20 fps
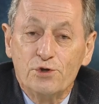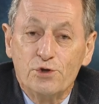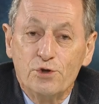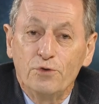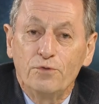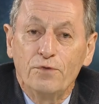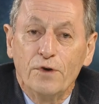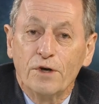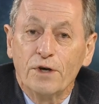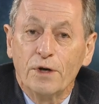do
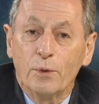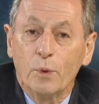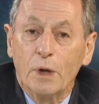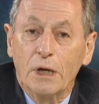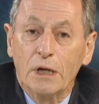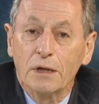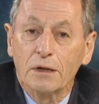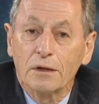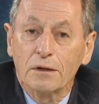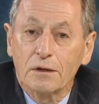very
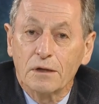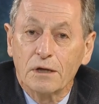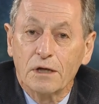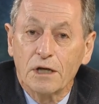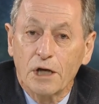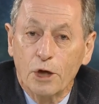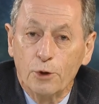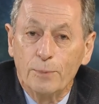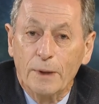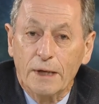well
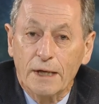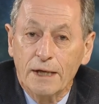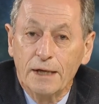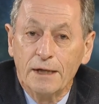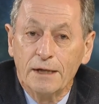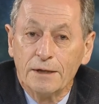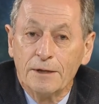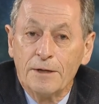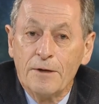globally